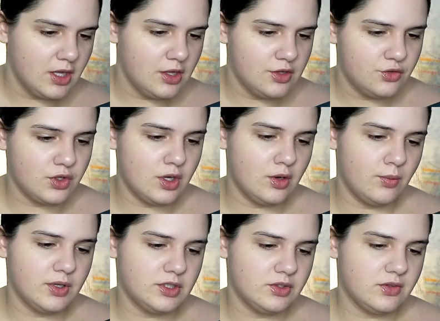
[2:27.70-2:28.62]
So
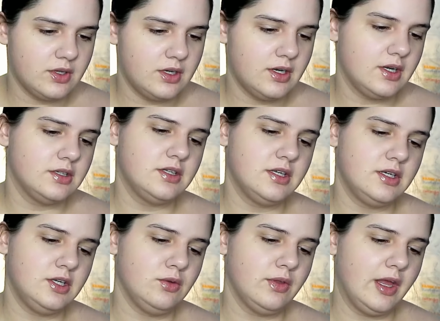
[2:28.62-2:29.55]
we're just gonna
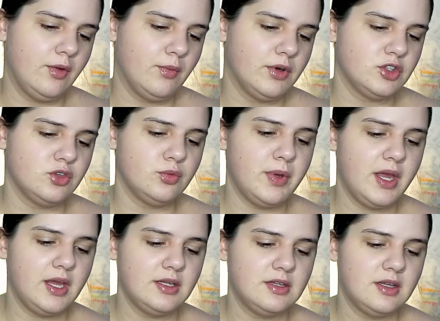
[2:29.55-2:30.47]
continue like we're just
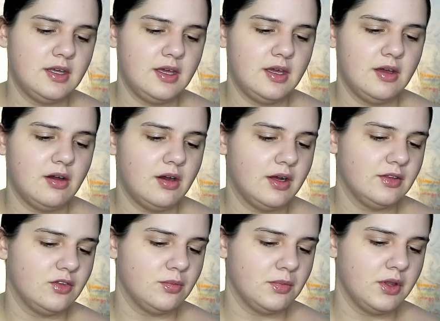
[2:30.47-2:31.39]
painting on
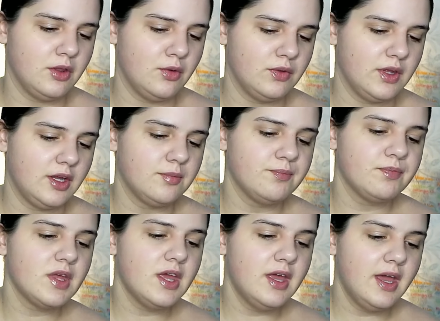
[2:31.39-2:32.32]
some clothing.
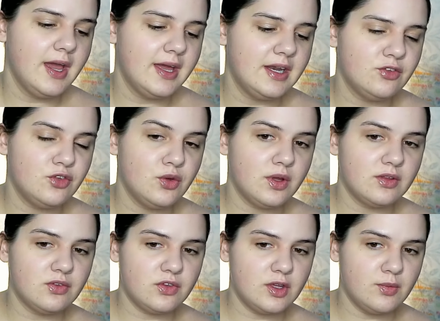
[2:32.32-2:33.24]
And as you can
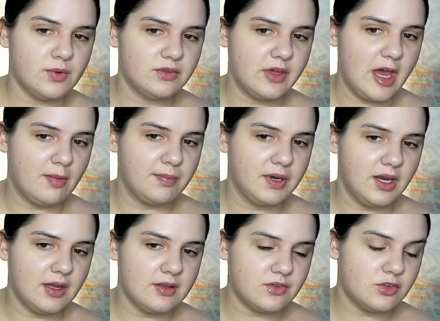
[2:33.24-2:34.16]
see, what's happening
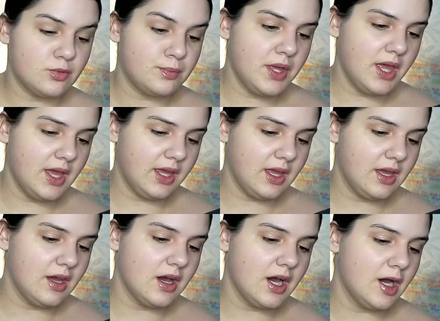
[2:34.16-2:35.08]
is it's
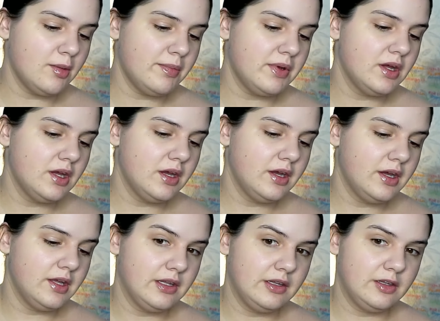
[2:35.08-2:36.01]
picking up
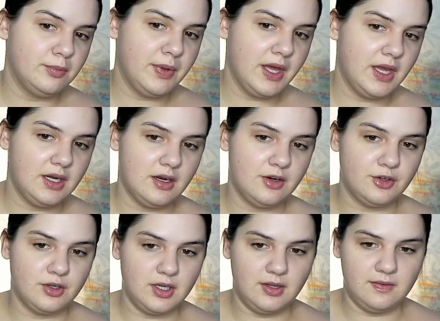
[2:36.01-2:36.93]
the paint
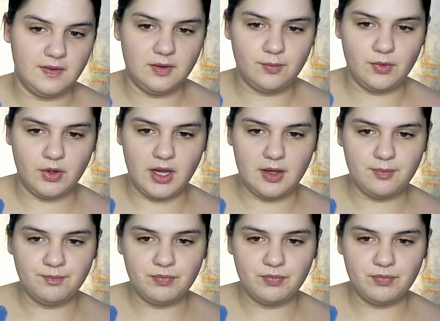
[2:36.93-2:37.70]
underneath it, okay?